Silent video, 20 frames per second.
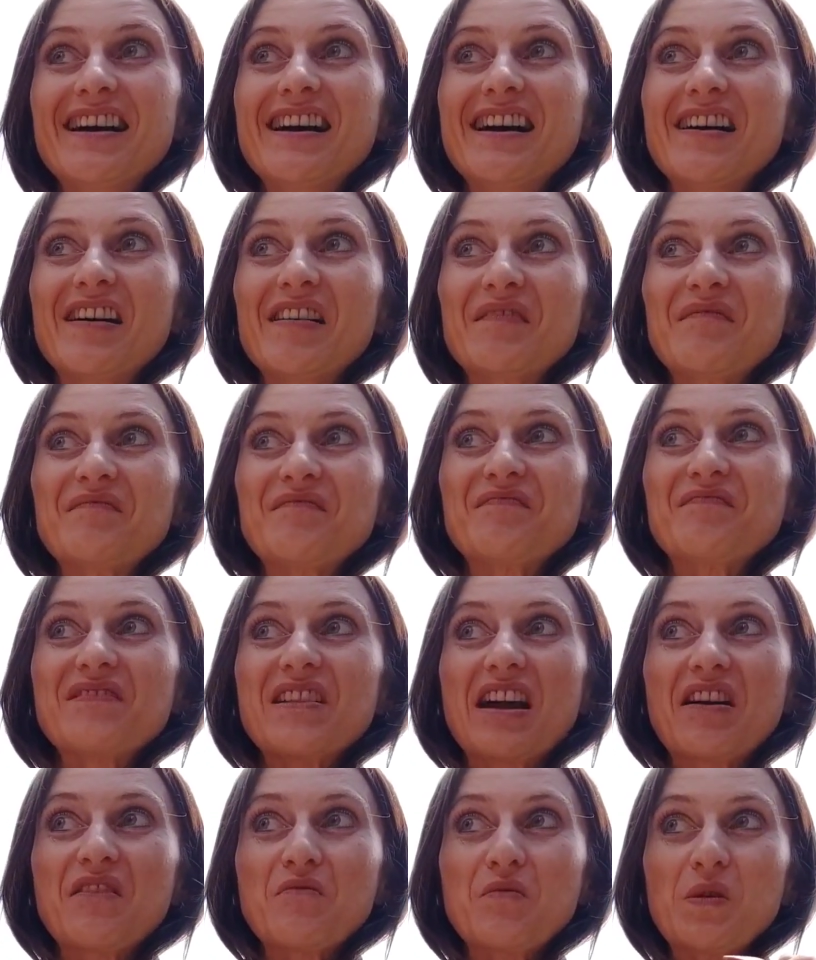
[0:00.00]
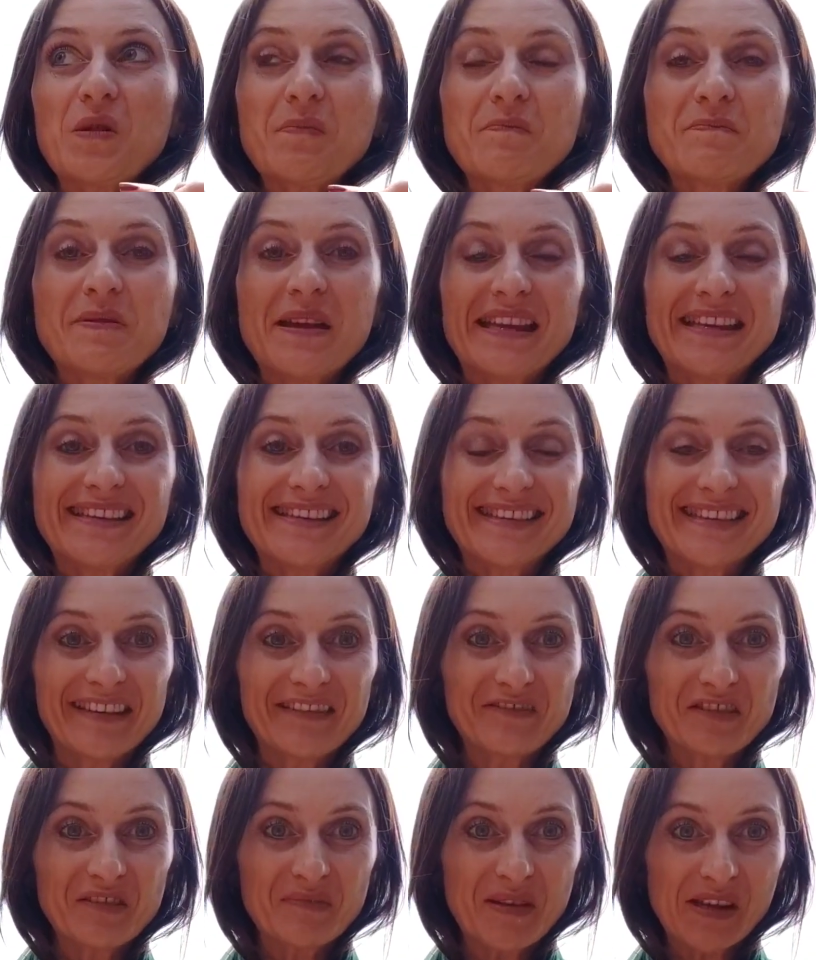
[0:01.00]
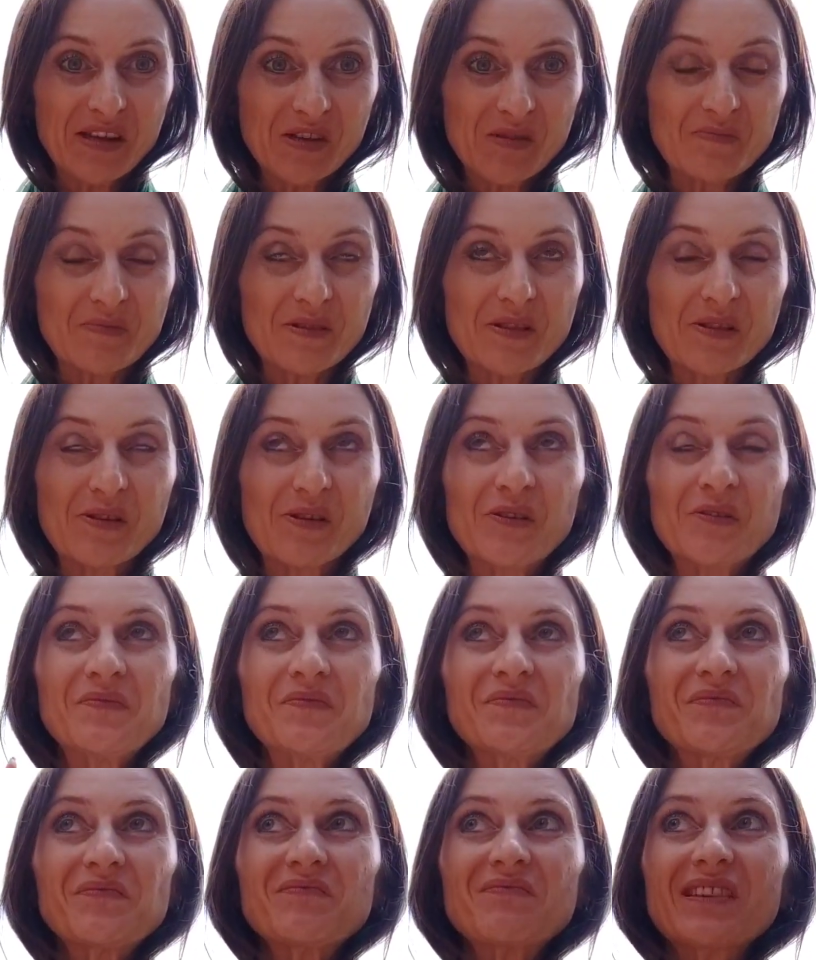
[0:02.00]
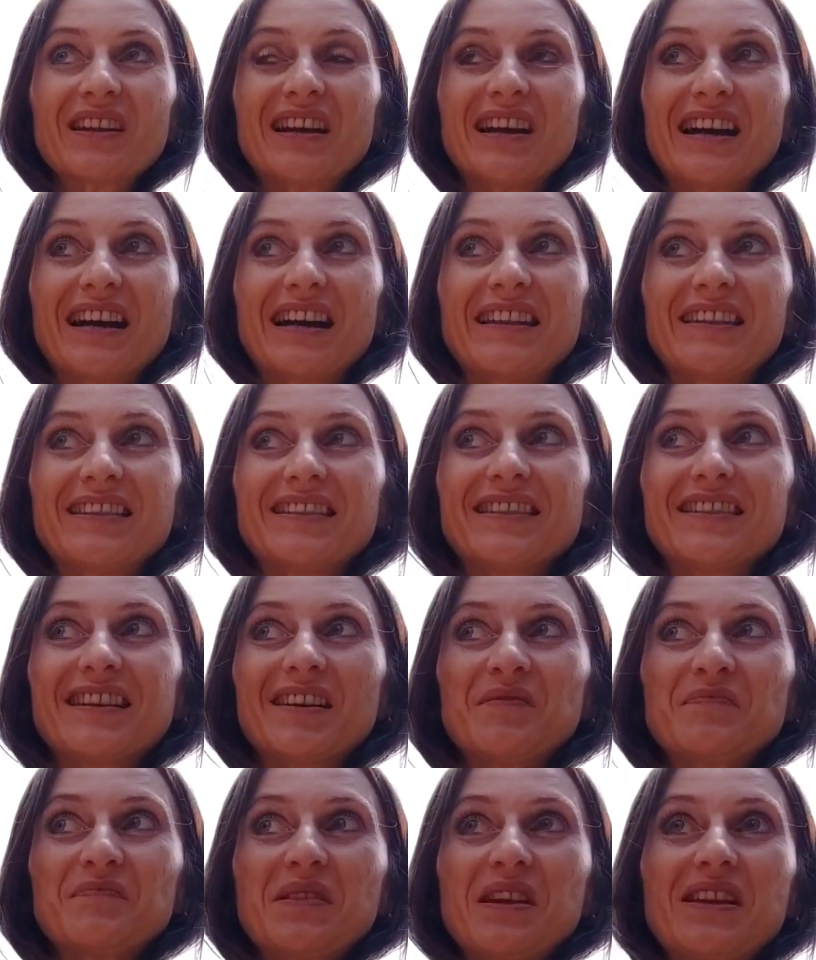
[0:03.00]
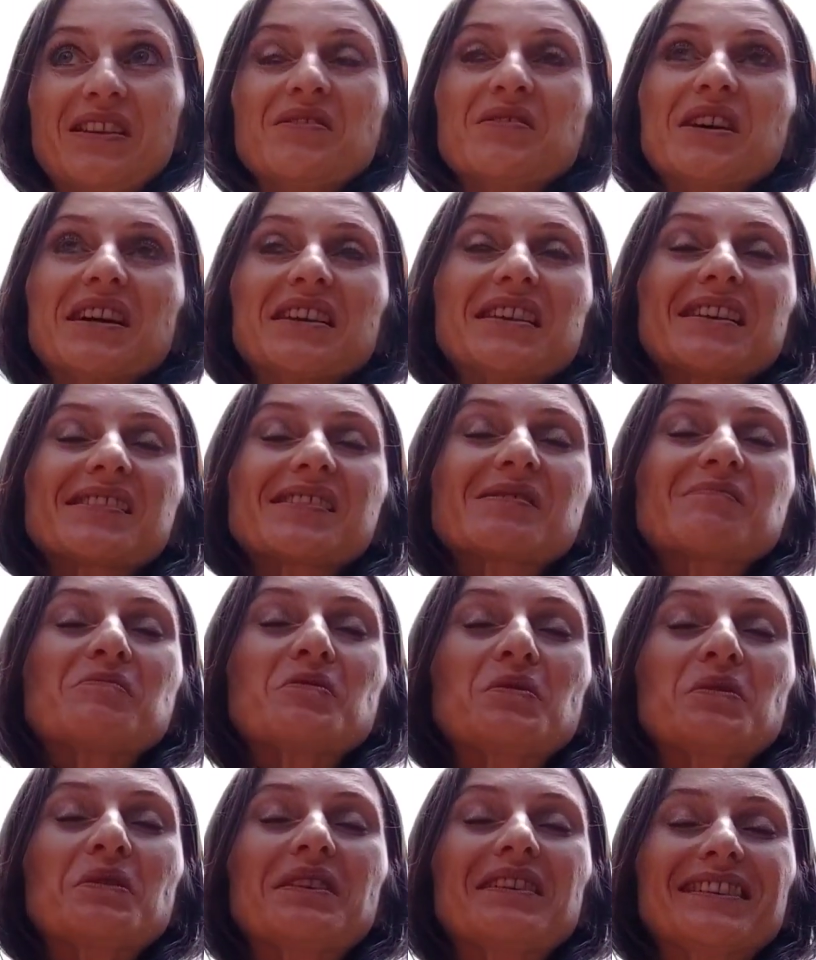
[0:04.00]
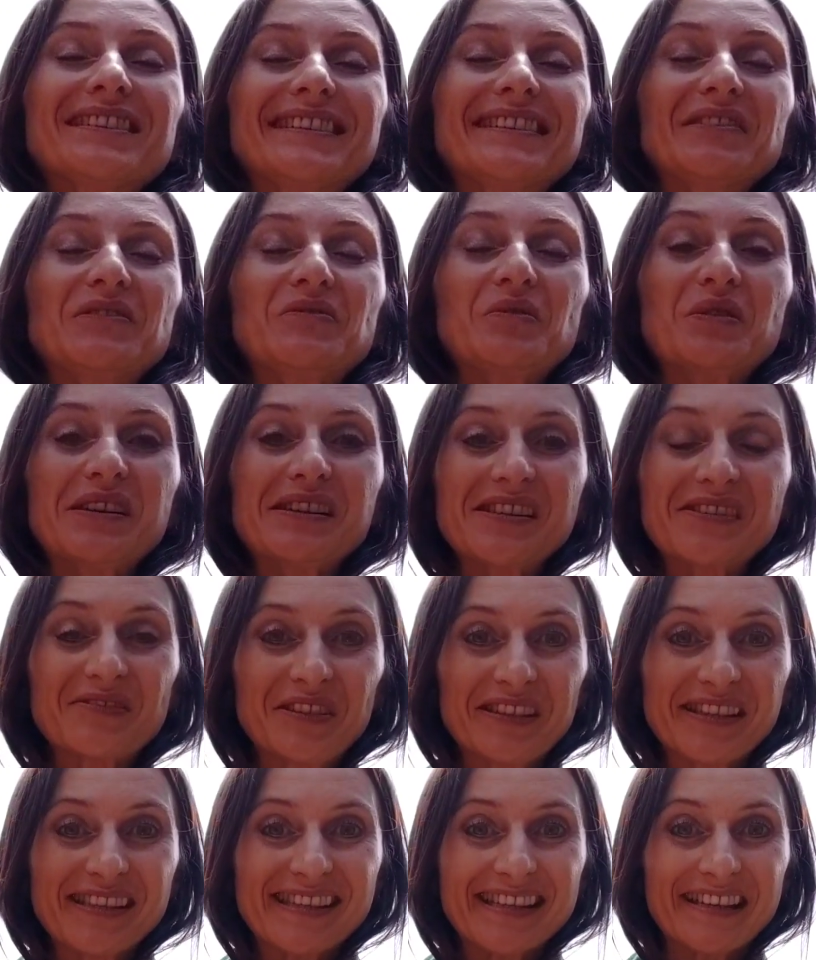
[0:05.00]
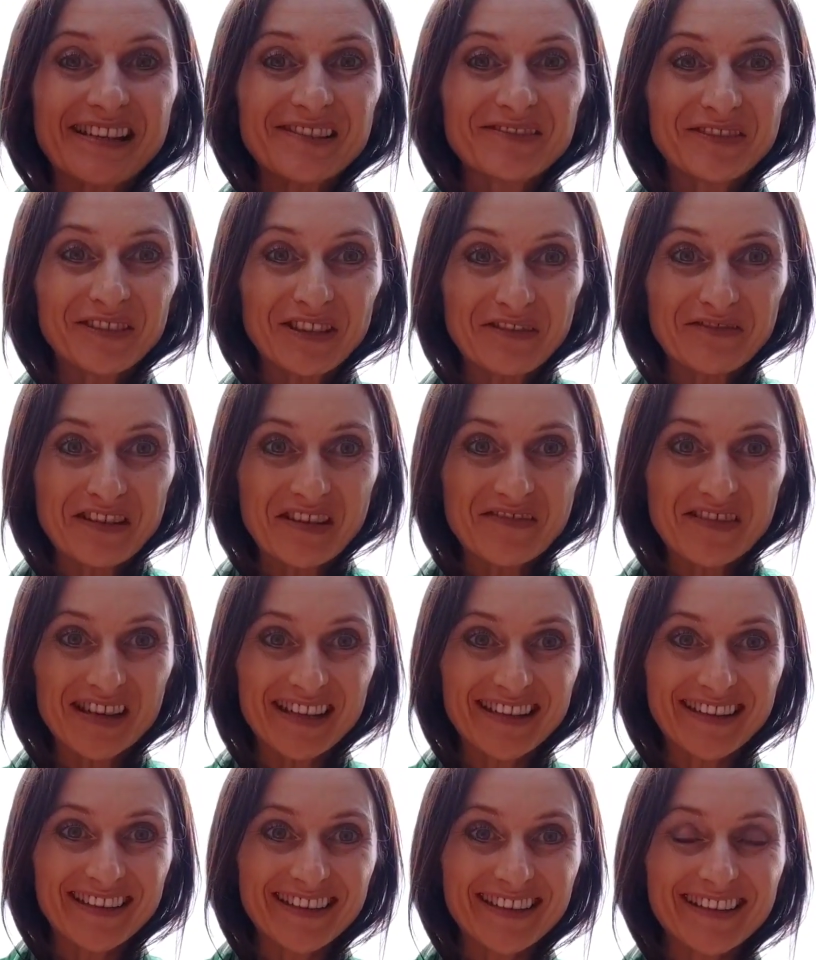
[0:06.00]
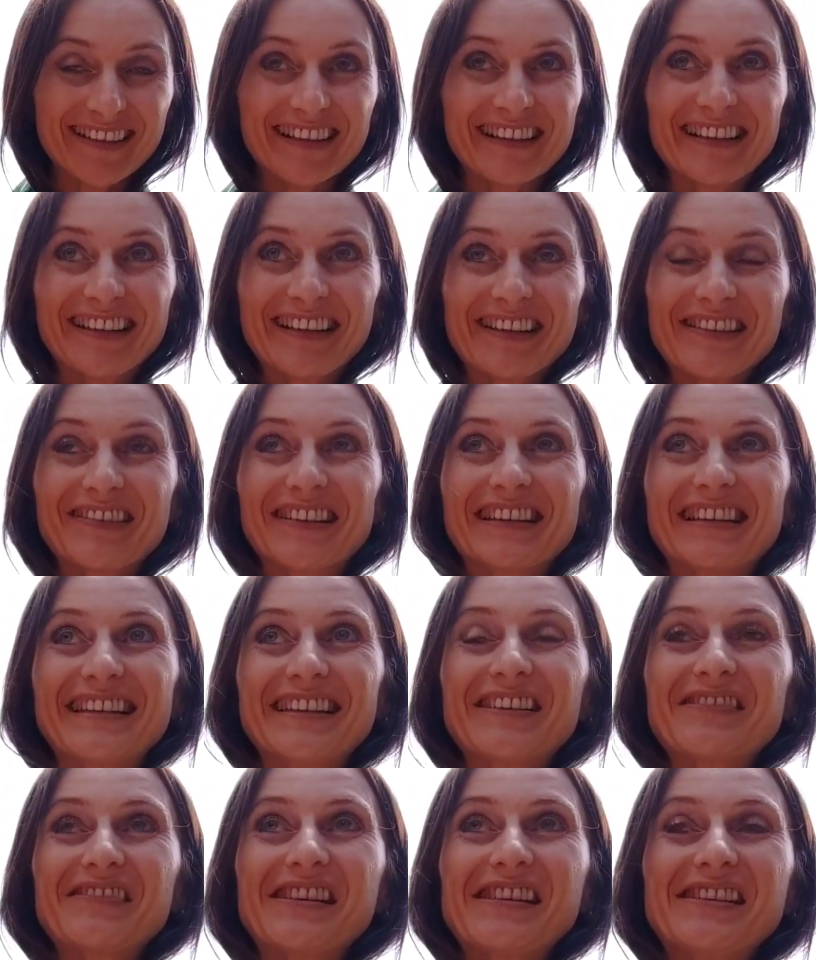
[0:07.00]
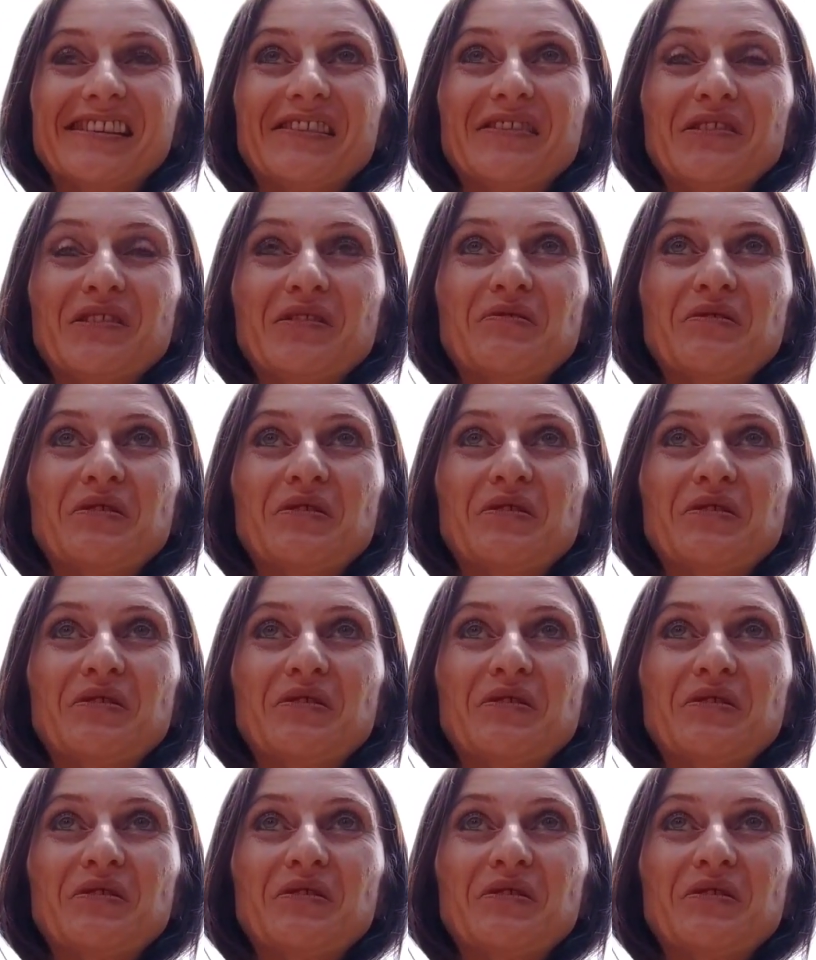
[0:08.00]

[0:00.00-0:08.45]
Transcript: I will paste the information below, and you can explore the oils for yourself, for your family. You can increase your